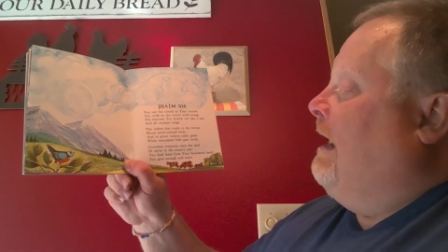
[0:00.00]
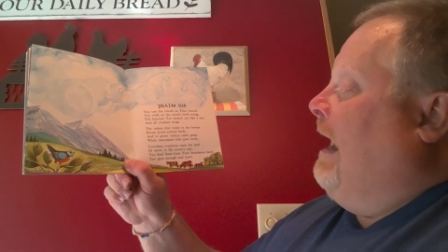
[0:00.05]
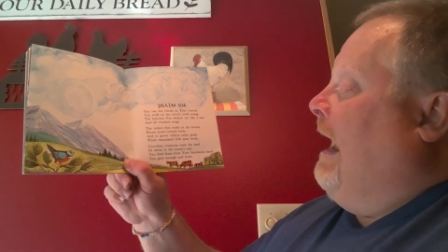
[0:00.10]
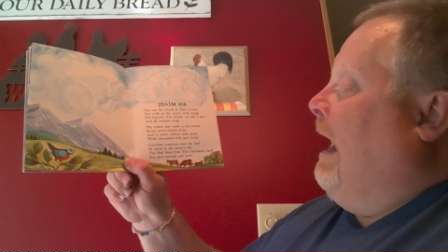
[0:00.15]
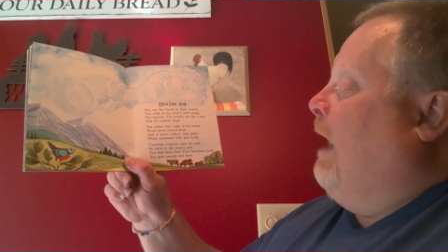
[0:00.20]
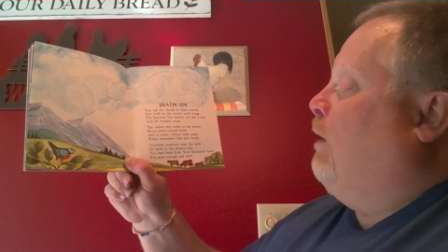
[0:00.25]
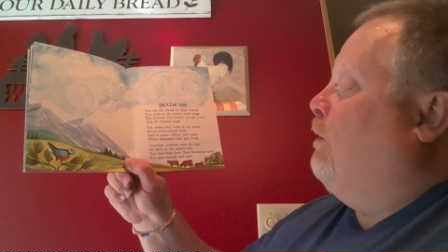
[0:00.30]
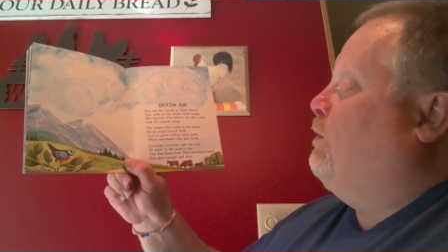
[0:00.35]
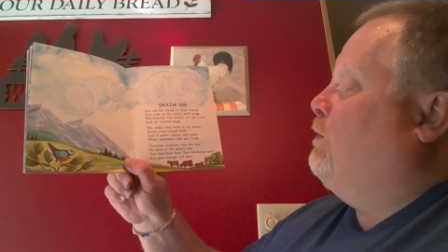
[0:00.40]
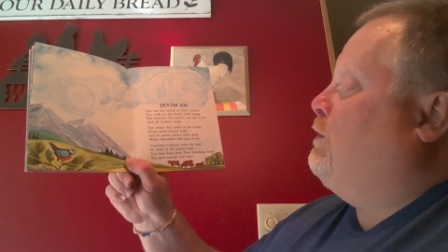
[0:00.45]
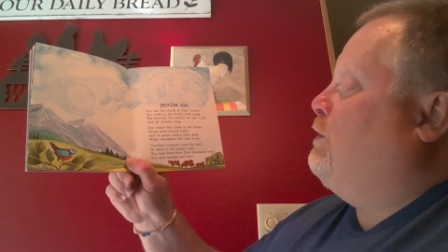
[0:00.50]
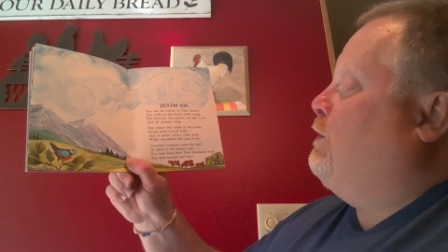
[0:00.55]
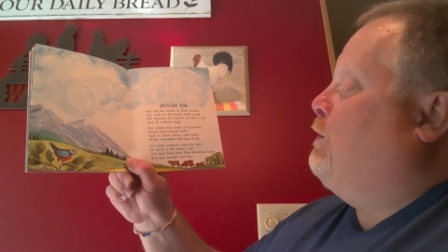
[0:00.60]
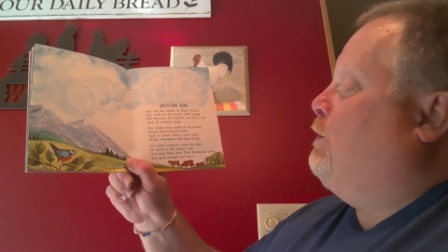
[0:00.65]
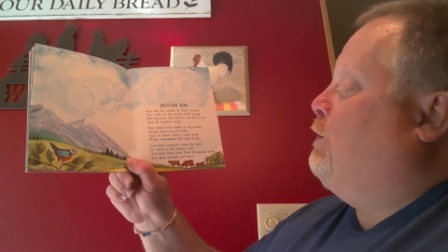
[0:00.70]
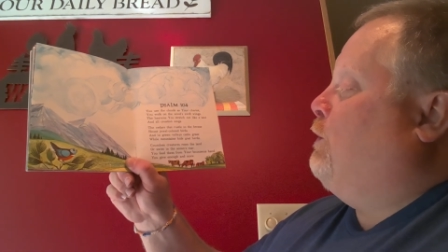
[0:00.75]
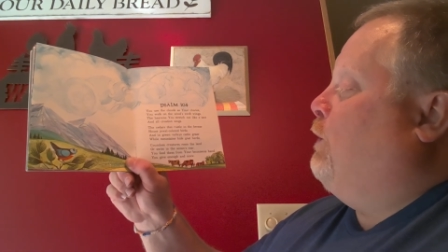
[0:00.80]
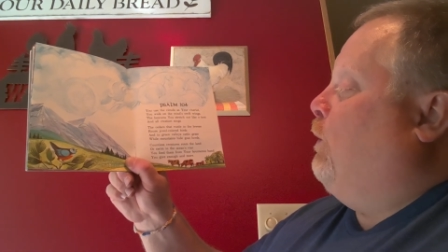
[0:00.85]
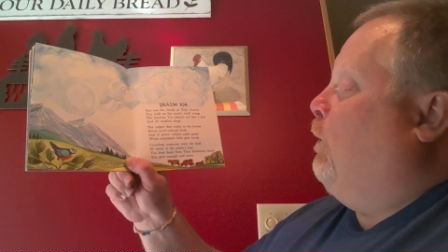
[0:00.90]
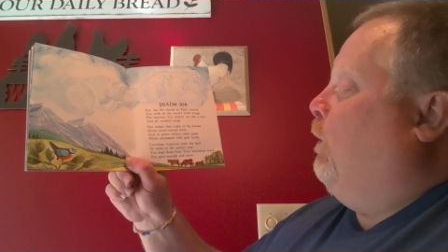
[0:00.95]
house
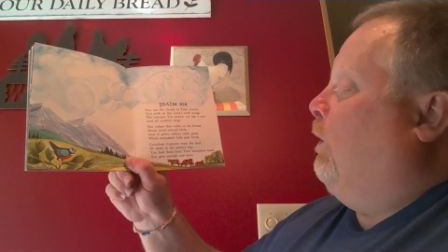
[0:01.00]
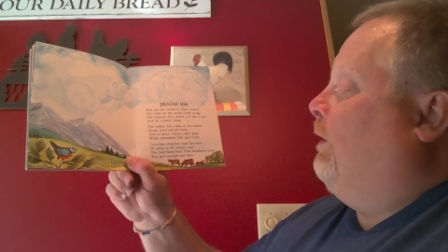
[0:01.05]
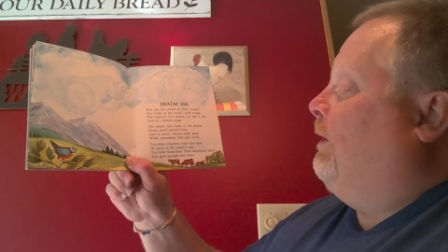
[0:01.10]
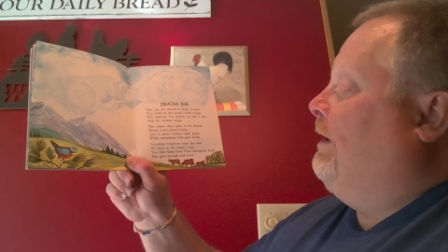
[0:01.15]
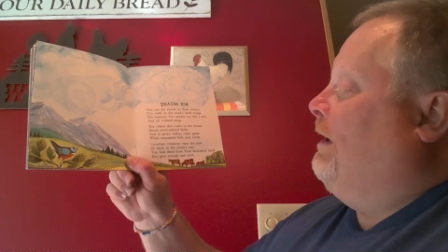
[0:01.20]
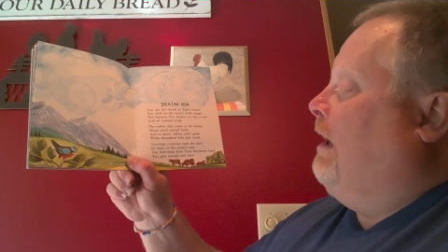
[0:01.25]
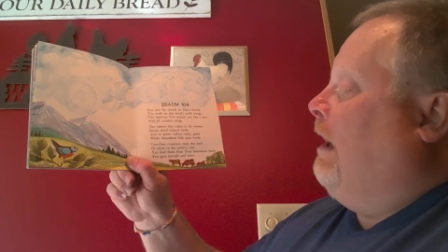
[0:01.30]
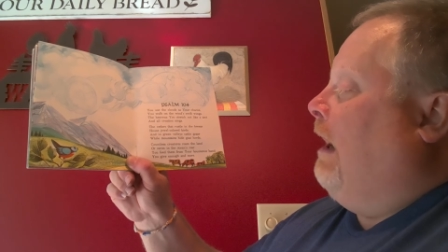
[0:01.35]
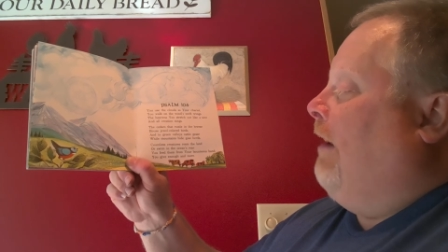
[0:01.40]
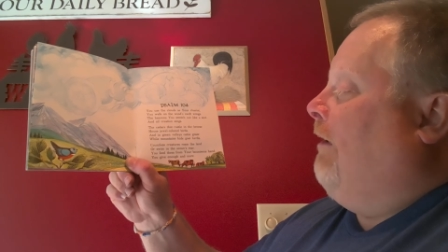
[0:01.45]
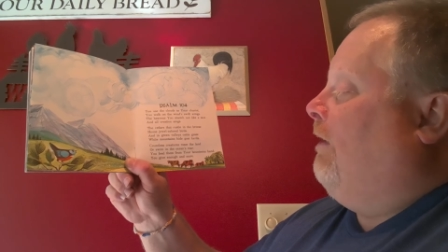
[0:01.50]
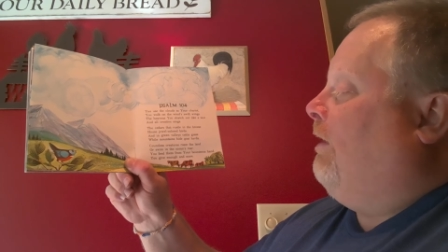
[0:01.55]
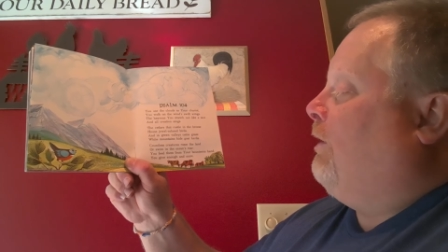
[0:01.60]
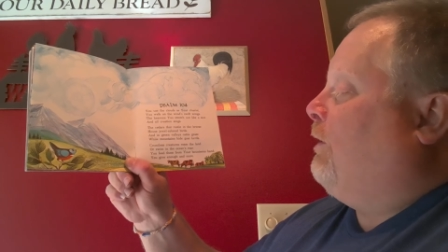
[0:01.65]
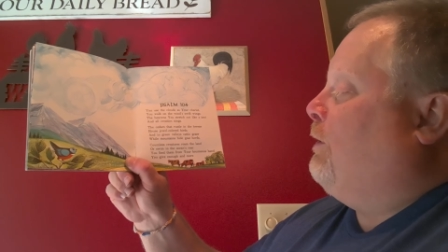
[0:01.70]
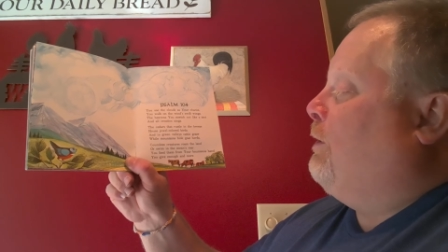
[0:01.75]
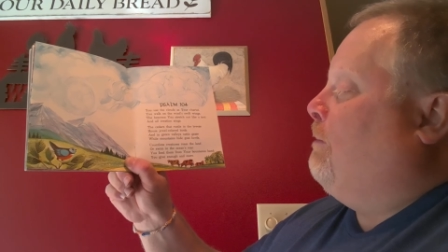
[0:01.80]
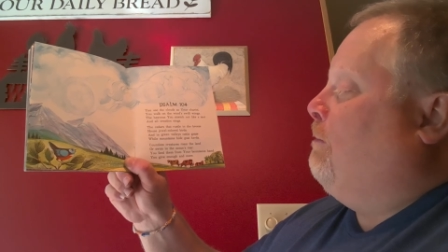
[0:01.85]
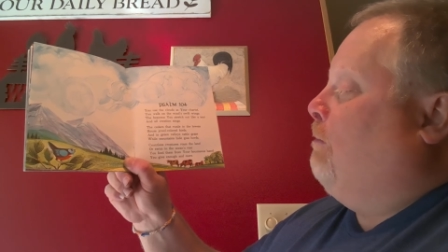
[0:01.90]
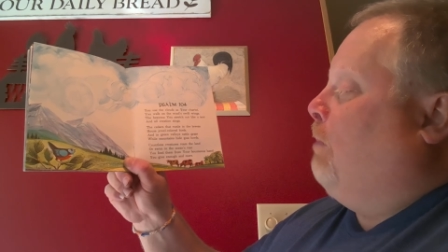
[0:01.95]
jeweled
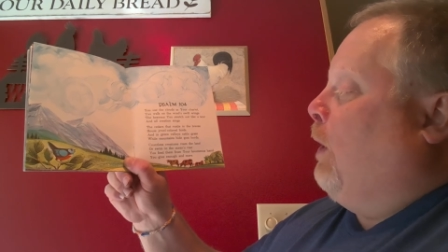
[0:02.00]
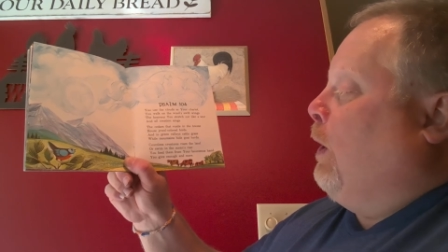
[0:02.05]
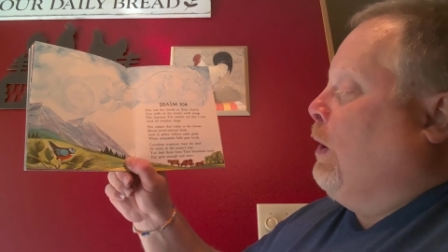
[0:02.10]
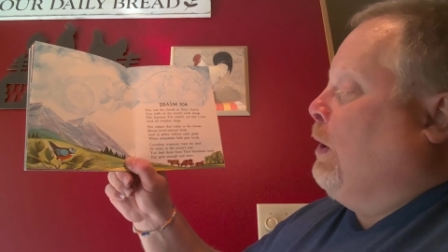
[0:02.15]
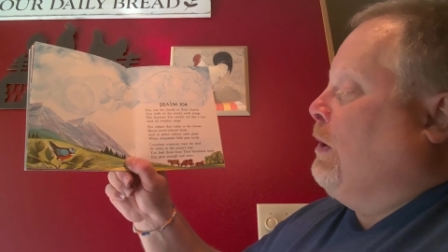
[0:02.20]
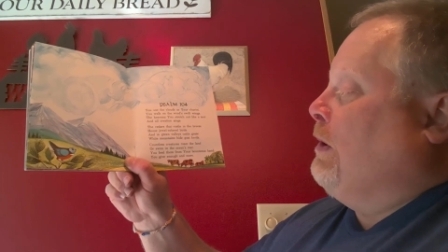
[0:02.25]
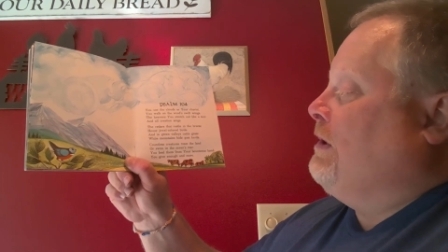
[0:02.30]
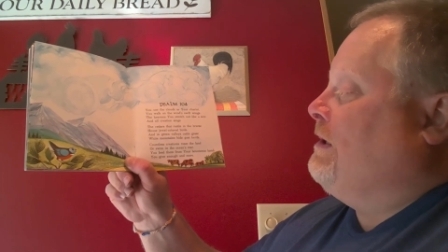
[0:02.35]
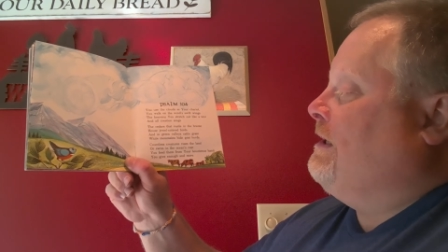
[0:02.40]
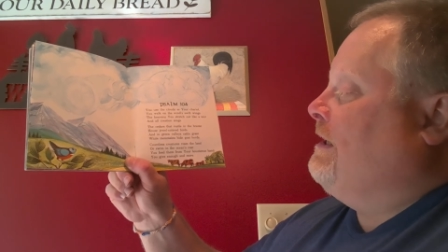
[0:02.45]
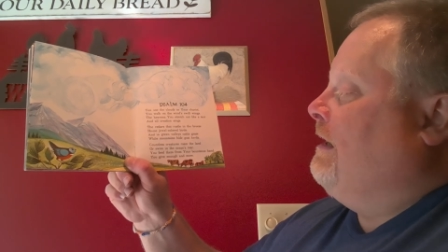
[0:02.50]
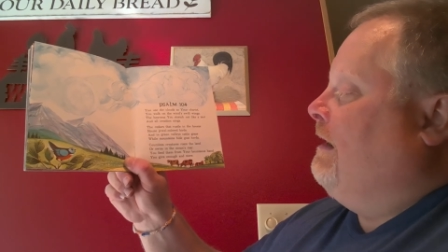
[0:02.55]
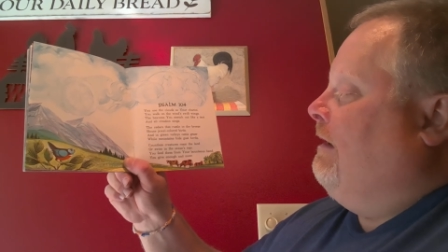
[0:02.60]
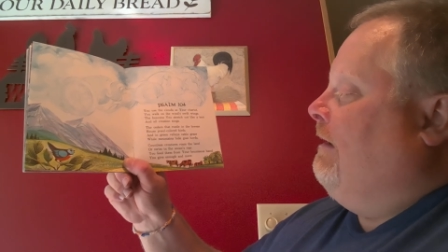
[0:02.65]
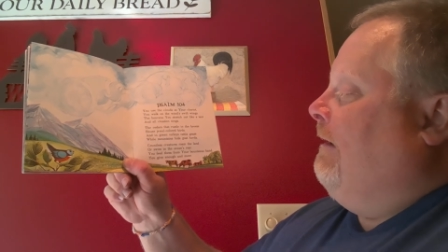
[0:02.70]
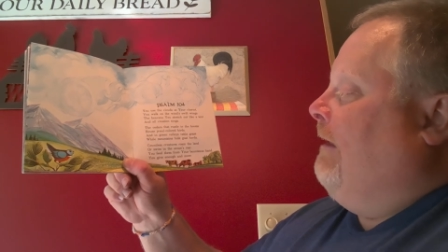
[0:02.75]
colored birds,